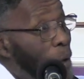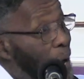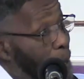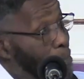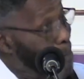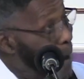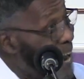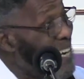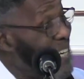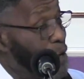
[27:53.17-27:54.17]
Well,
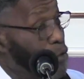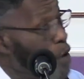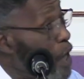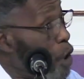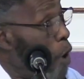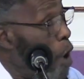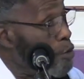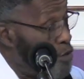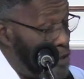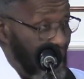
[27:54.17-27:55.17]
Micah
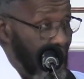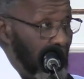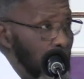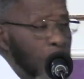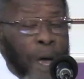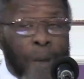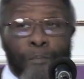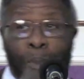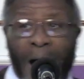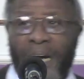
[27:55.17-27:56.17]
requotes that.
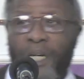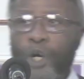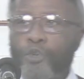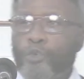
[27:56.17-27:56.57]
Micah